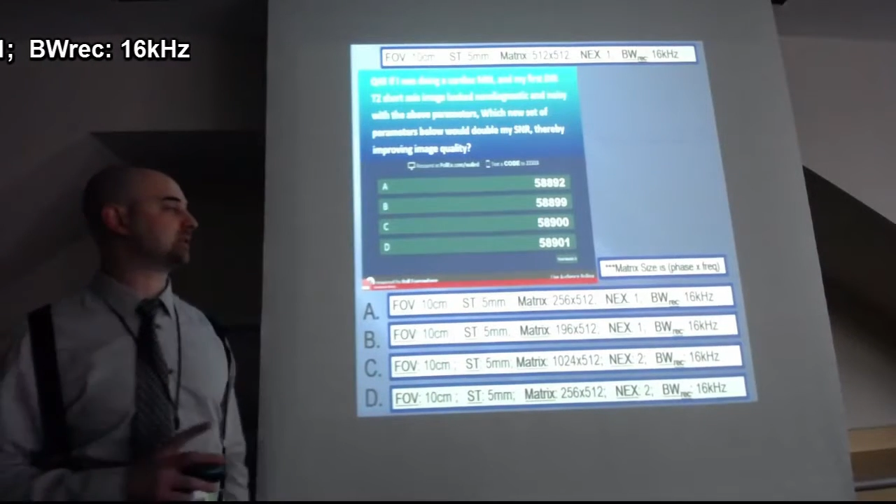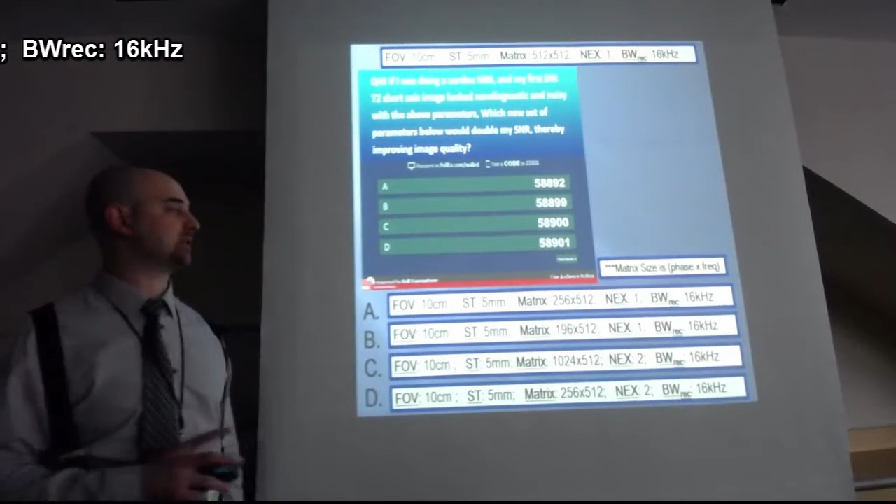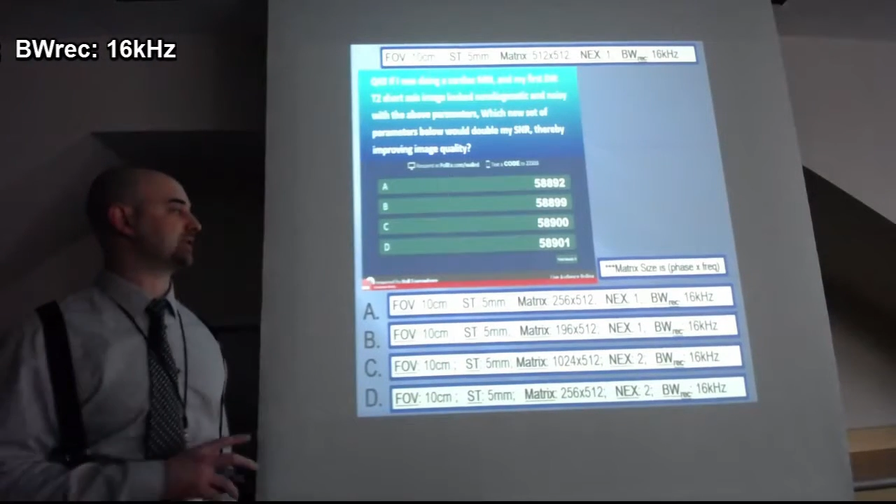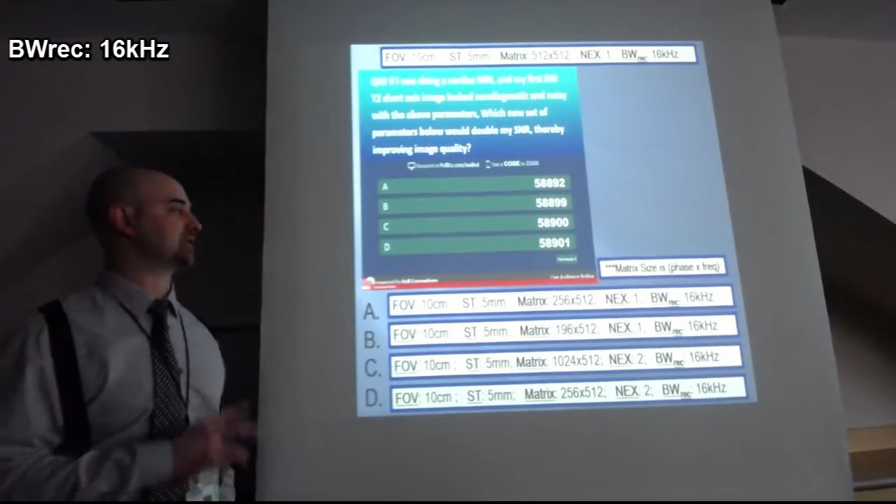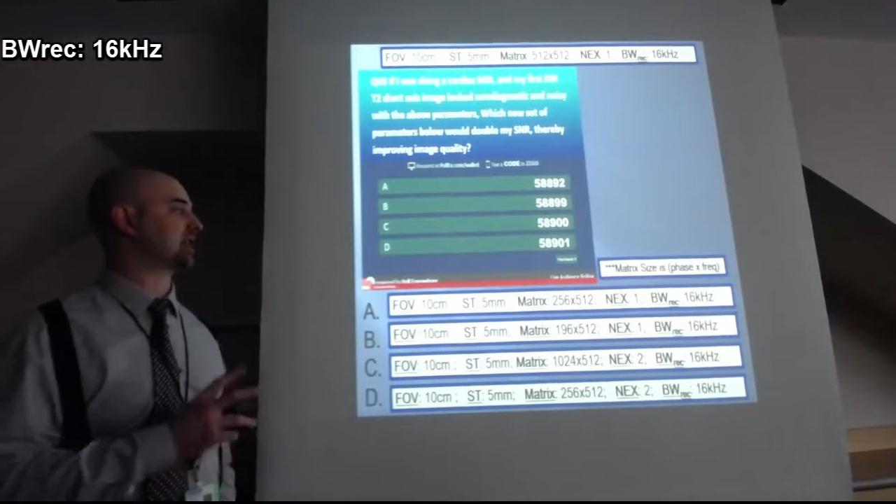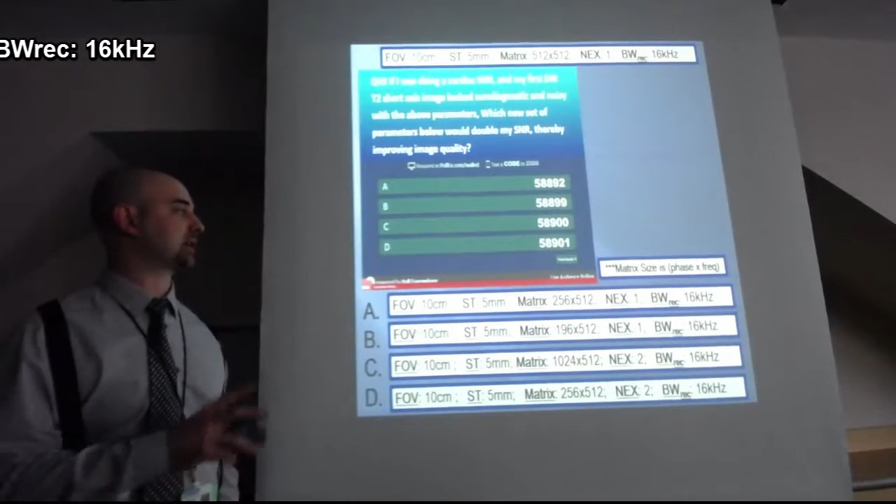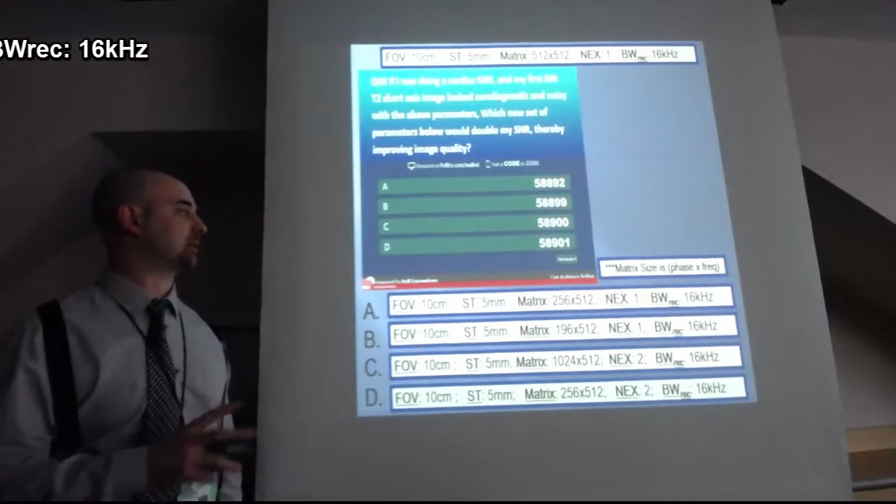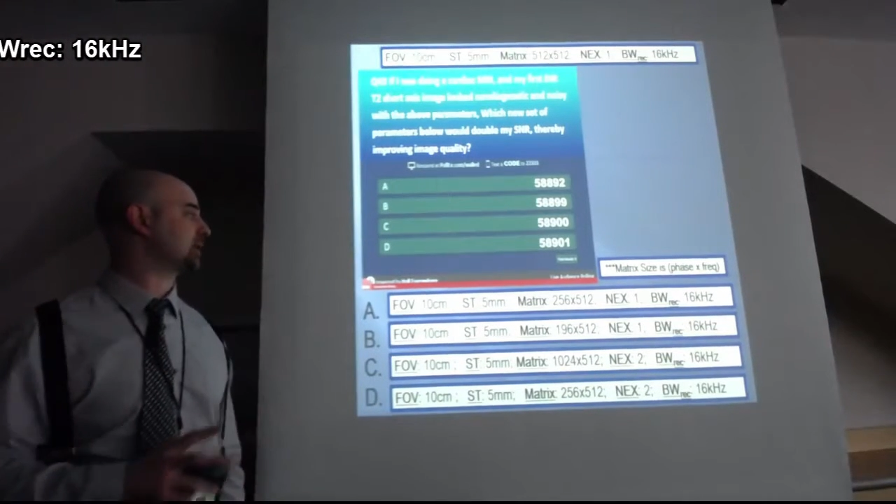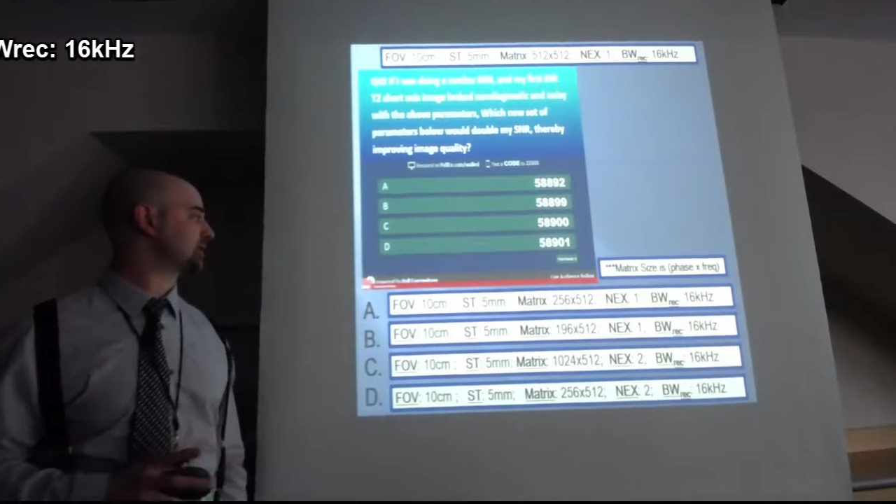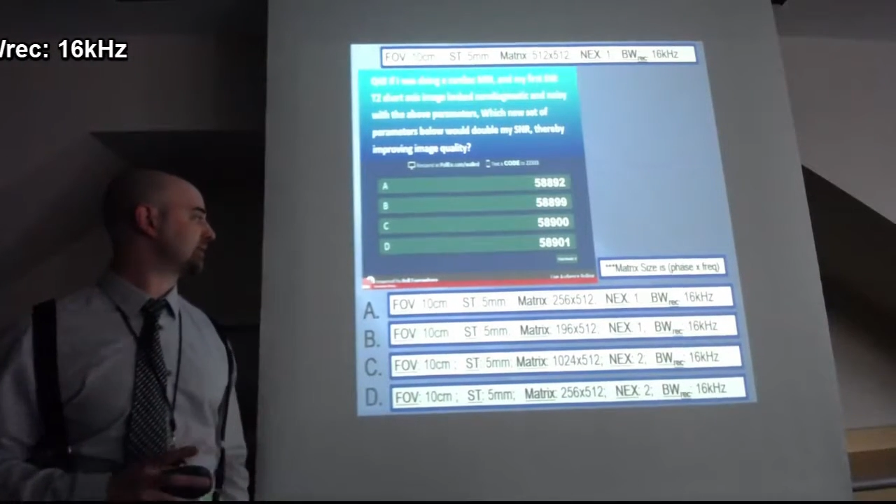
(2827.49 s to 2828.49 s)
the second one is
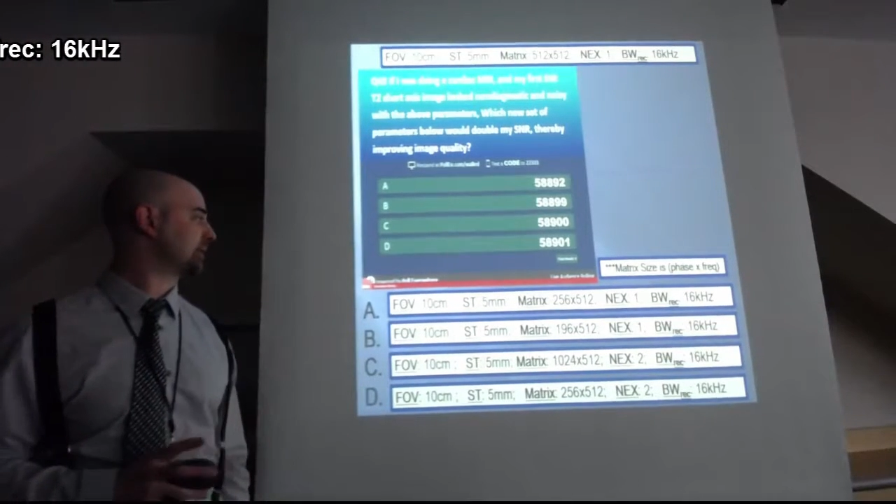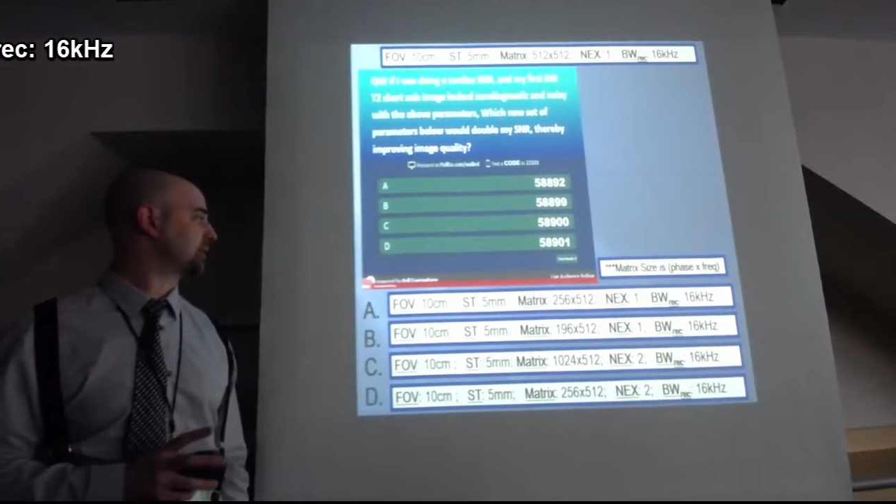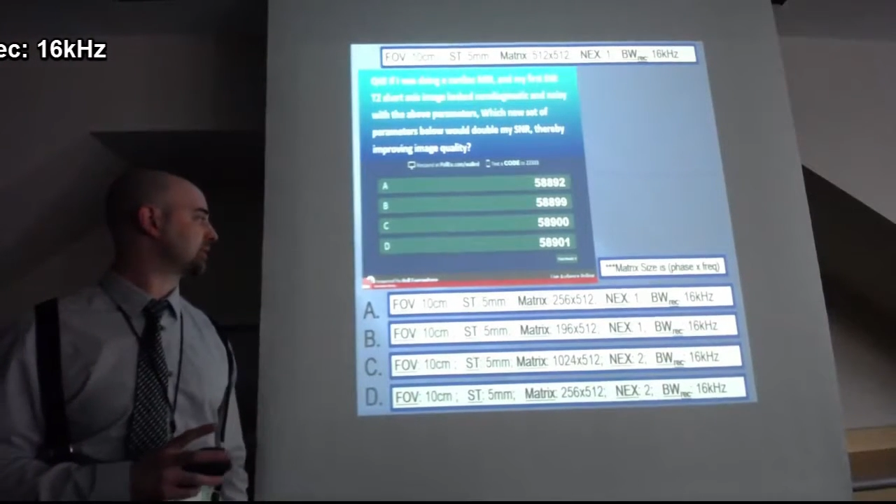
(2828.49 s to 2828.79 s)
the frequency